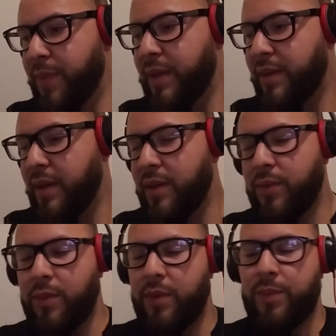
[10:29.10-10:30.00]
best guess
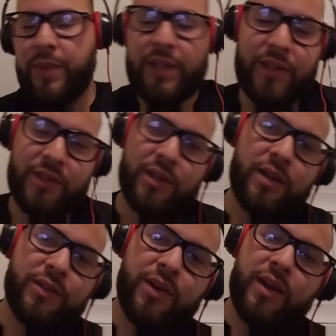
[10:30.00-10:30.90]
would be just
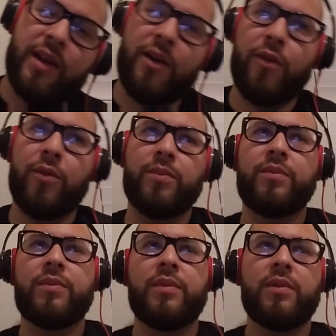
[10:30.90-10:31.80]
start trying at home,
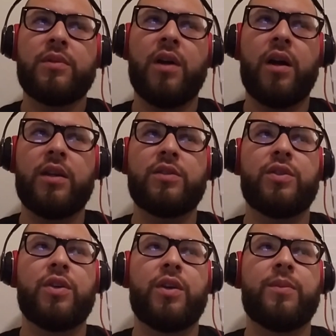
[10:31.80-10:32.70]
talking
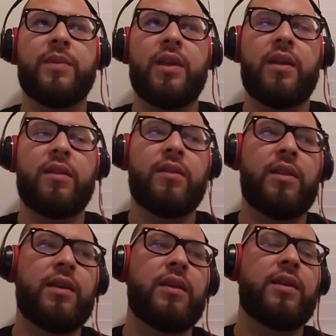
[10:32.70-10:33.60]
to him in
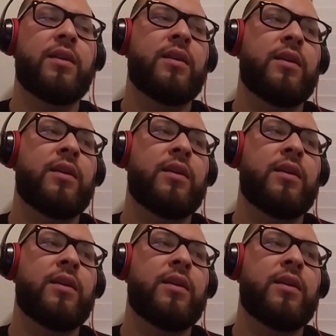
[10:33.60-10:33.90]
the